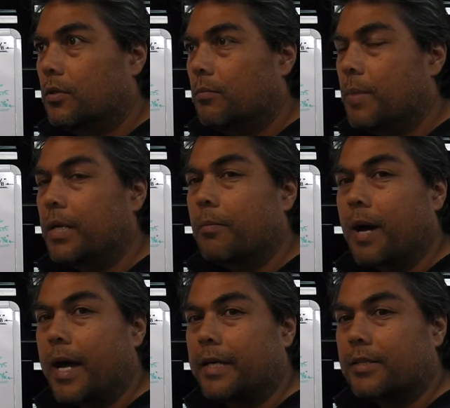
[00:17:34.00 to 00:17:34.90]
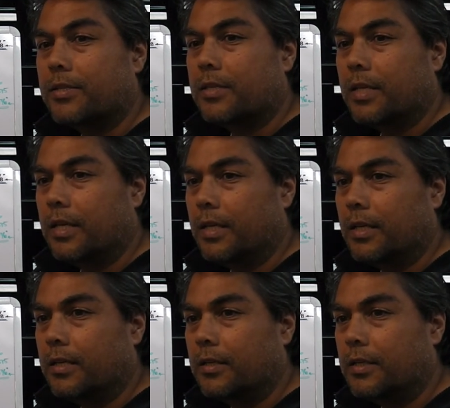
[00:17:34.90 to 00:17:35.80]
minimize
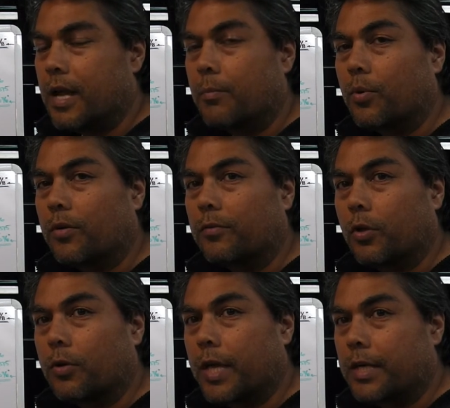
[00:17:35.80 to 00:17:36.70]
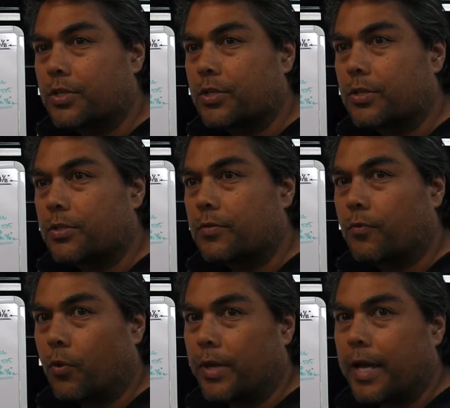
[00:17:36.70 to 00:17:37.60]
the number of locations
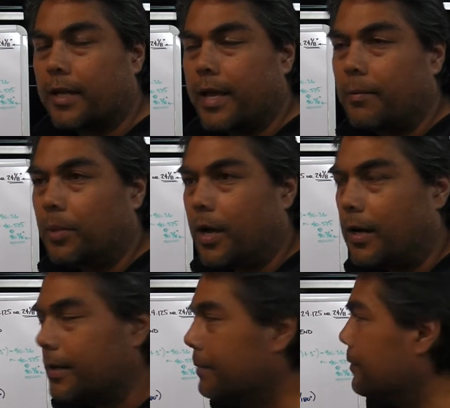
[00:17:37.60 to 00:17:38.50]
for that clamp block.